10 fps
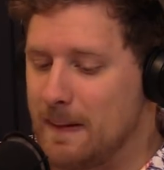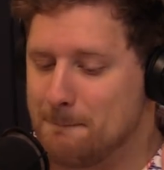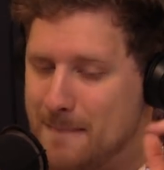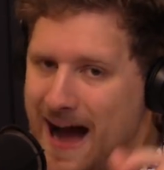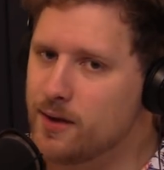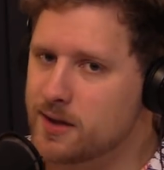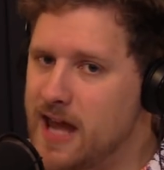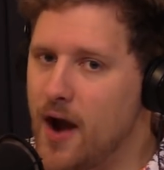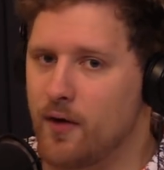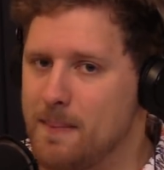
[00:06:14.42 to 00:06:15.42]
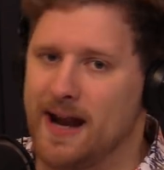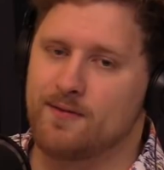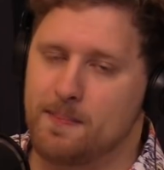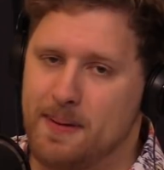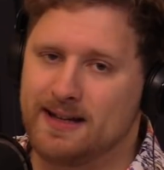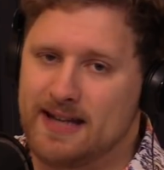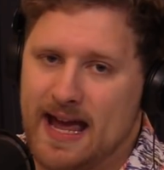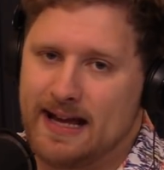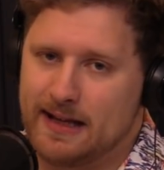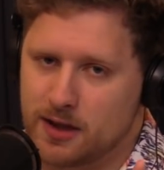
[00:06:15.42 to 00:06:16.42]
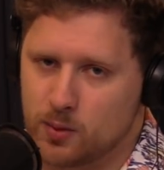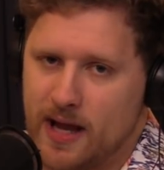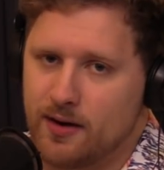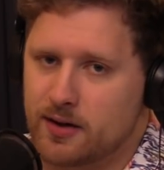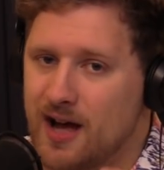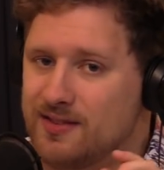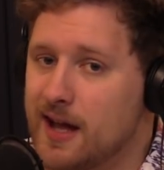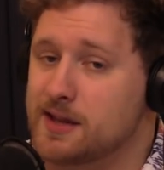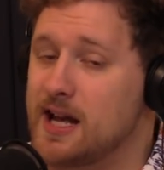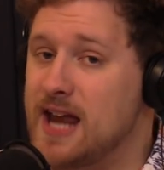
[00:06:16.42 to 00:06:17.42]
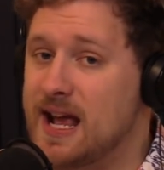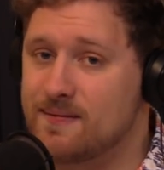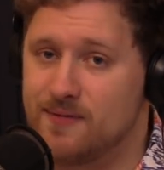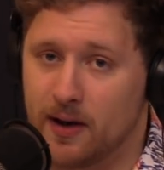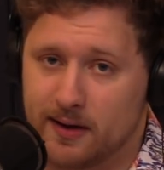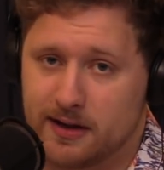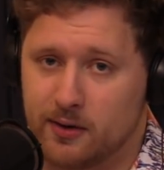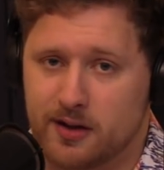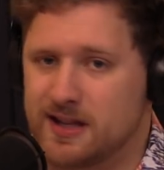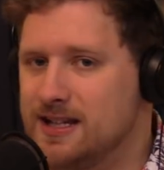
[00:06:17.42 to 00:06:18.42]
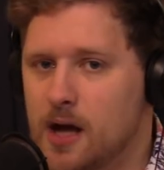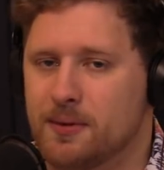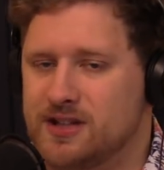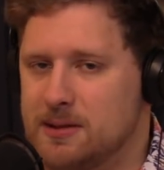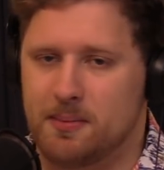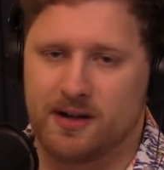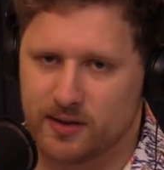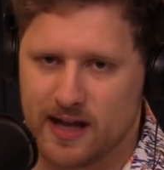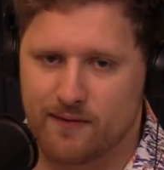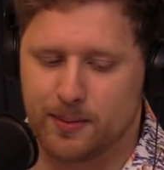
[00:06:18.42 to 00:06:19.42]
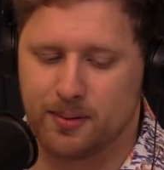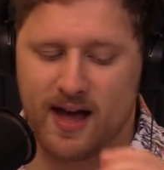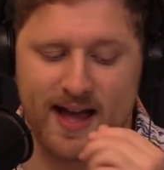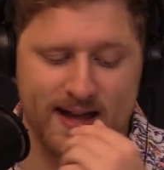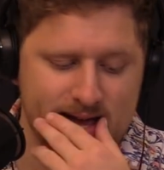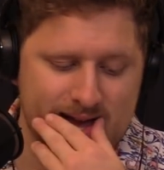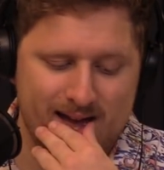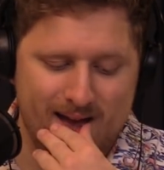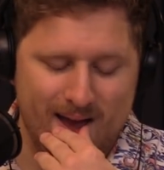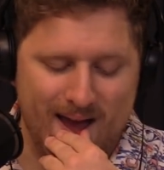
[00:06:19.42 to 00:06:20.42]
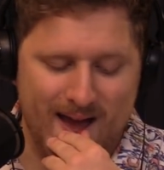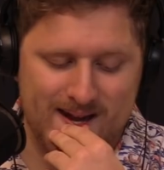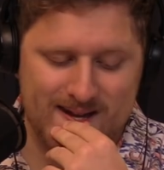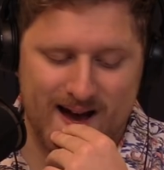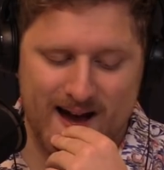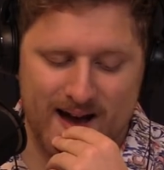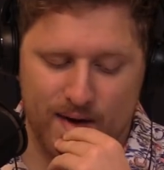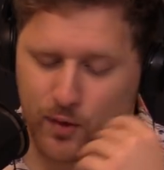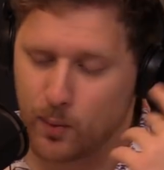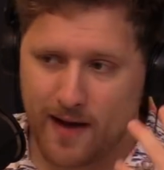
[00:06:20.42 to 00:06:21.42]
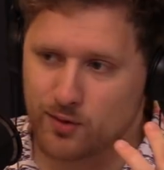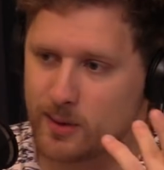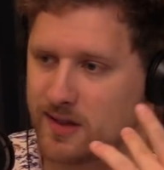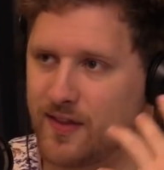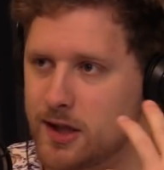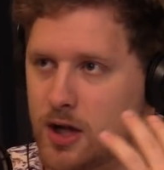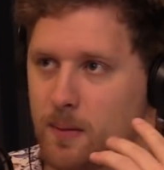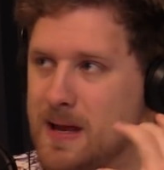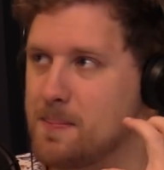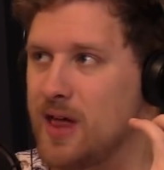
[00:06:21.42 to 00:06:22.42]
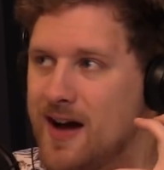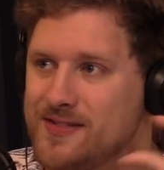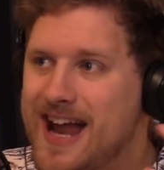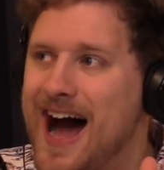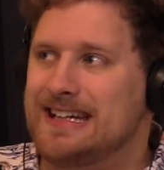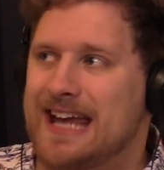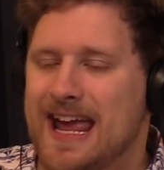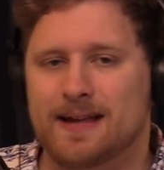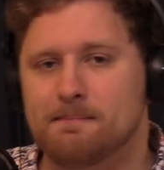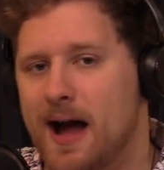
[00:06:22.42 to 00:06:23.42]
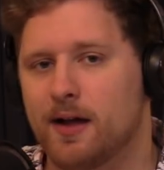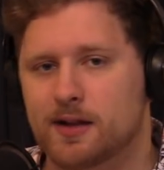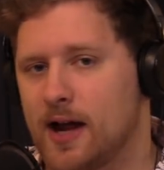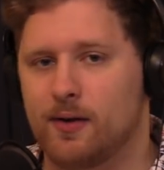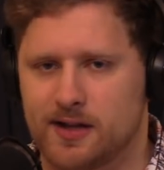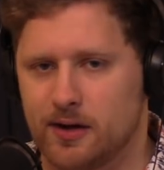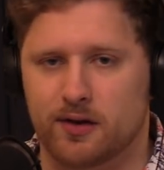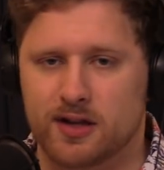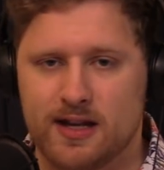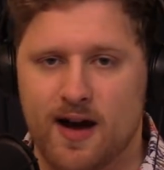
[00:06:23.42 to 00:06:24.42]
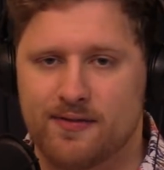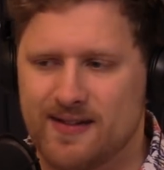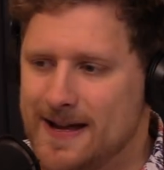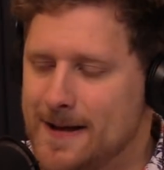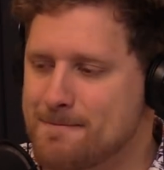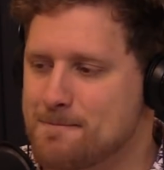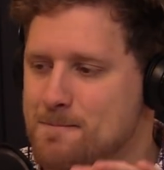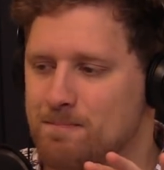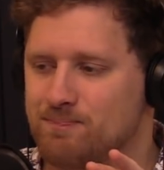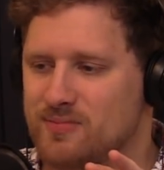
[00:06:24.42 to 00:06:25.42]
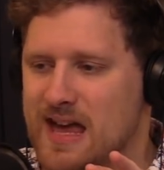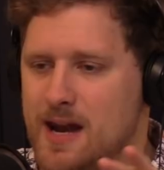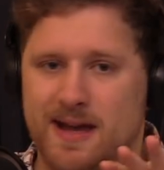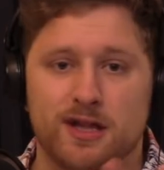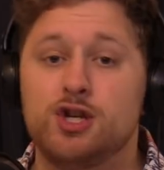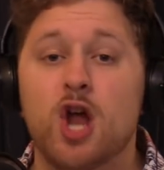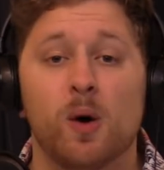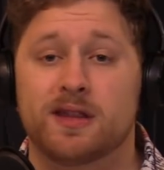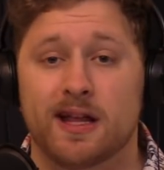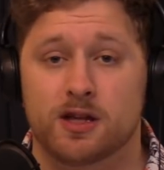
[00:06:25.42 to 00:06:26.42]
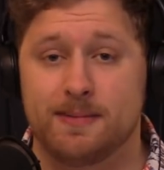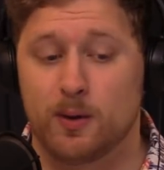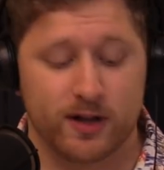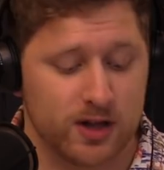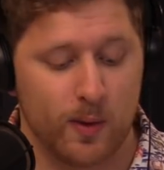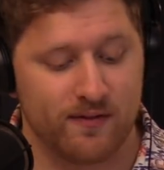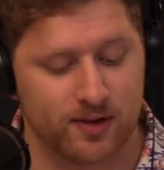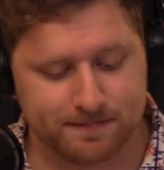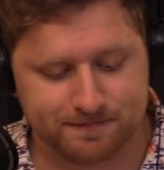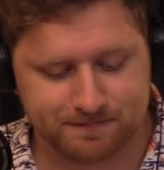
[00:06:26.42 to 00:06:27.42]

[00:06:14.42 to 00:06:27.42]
Myles Garrett might have a big day against the Raiders unless they take him very seriously and double team him nearly every play. And for whatever reason this year, people have not taken Myles Garrett seriously enough, and it makes no sense to me whatsoever.